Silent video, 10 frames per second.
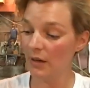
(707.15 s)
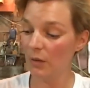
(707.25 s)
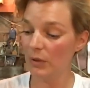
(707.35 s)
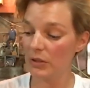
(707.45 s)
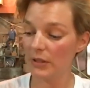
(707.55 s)

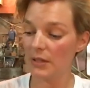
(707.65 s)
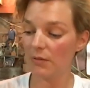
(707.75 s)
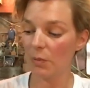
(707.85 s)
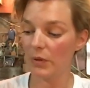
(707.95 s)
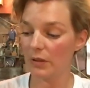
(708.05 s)
which is
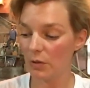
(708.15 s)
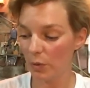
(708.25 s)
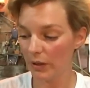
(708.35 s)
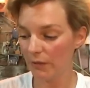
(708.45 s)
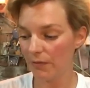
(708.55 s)
from the
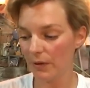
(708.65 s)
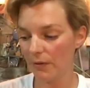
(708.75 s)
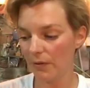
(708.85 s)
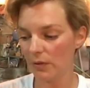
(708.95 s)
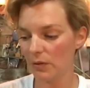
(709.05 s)

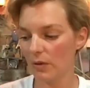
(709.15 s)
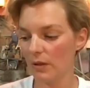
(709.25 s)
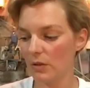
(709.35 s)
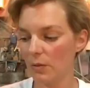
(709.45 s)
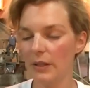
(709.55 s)
twenty-fifth to the
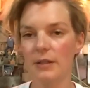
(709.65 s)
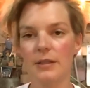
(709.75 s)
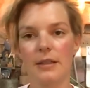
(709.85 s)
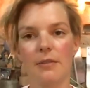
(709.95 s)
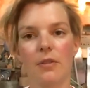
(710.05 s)

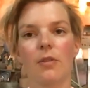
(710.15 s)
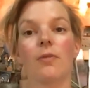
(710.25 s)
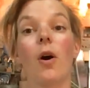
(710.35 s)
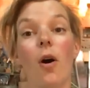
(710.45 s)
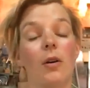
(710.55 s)
twenty-seventh of
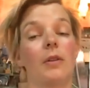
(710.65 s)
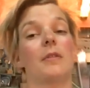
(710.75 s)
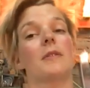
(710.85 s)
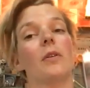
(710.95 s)
August.